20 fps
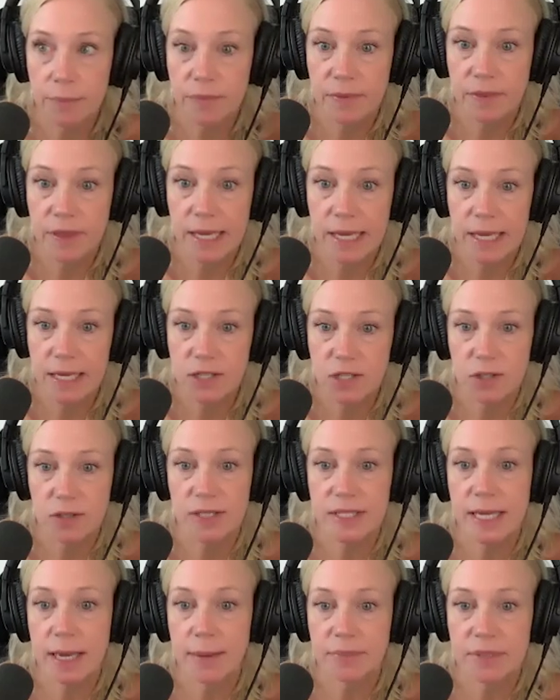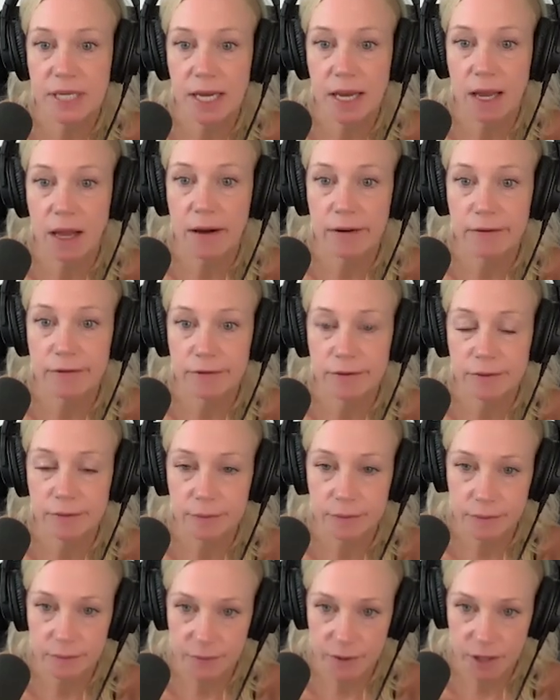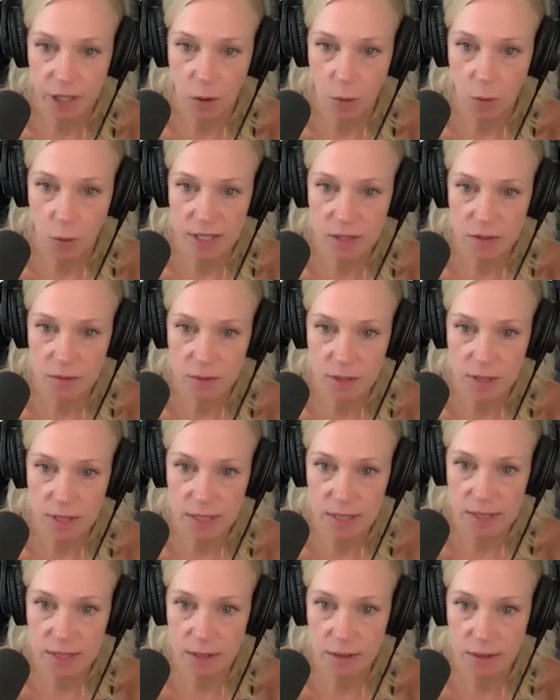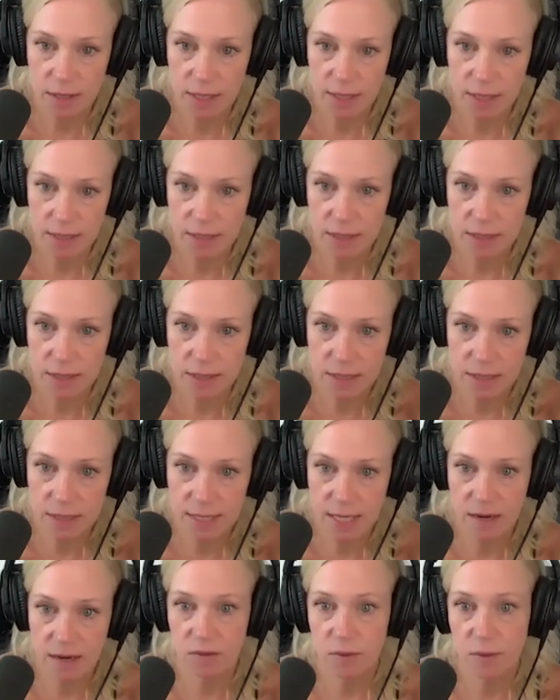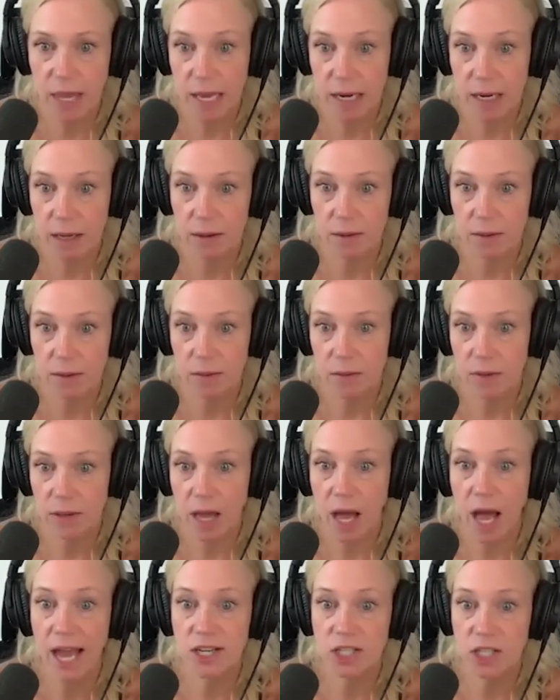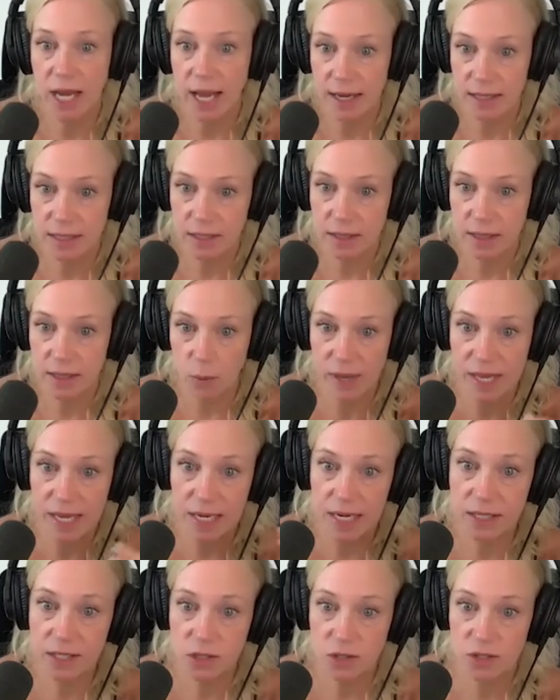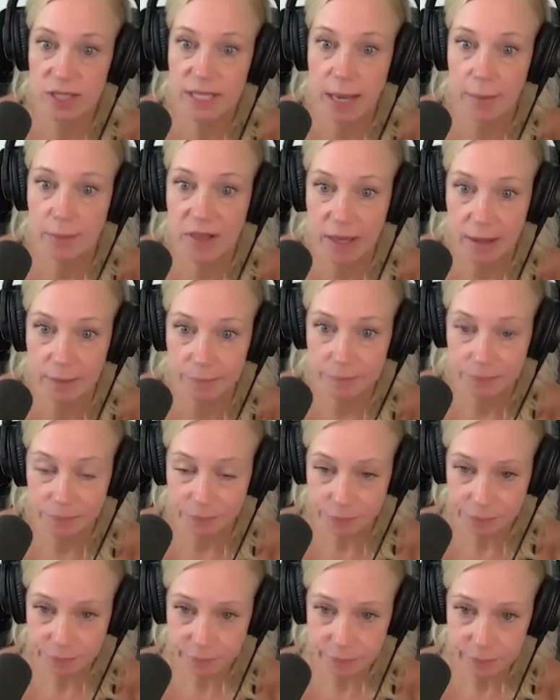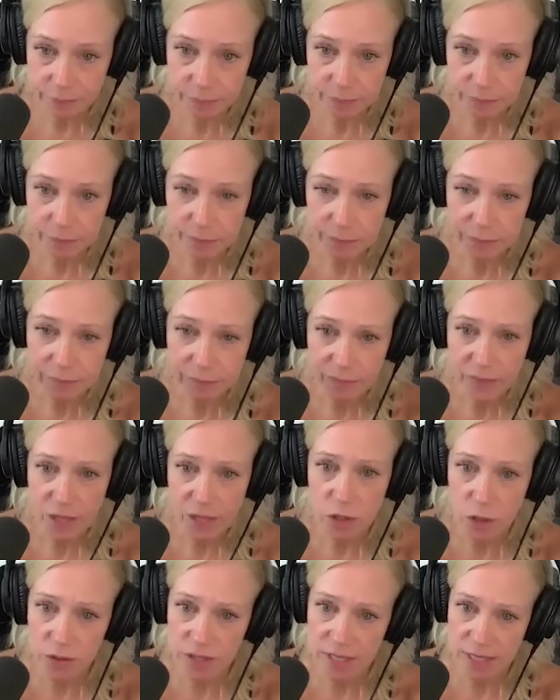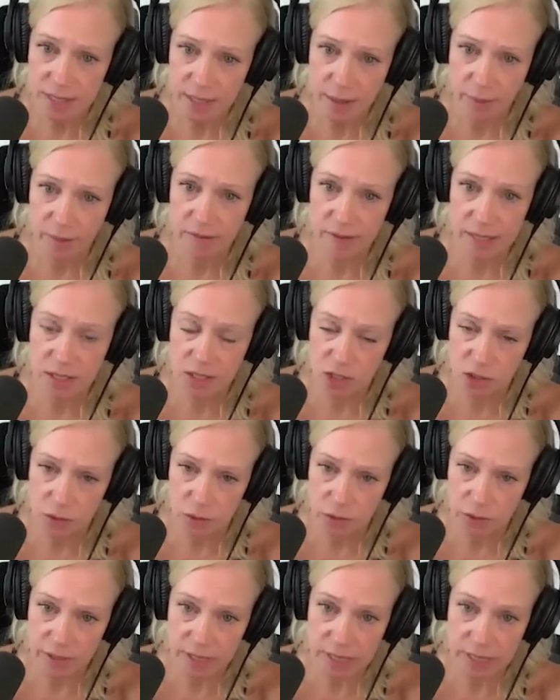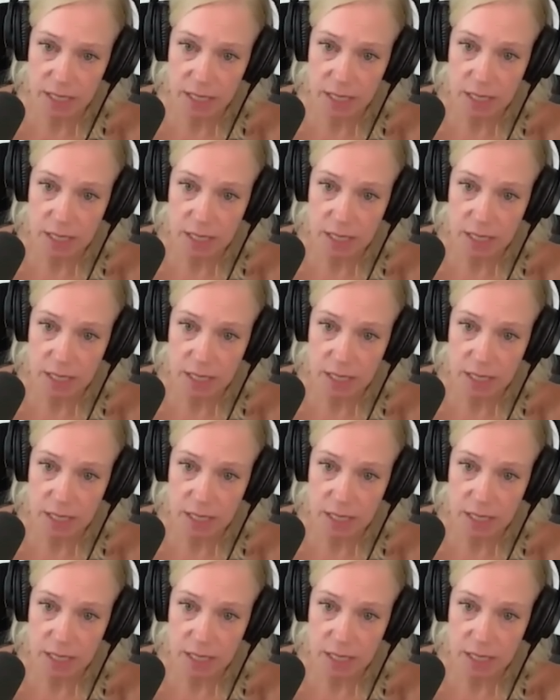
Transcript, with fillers: the intercepting of you know once eh, to mm-hmm. in, instead of getting hijacked that we can intercept them yeah. using some of these tools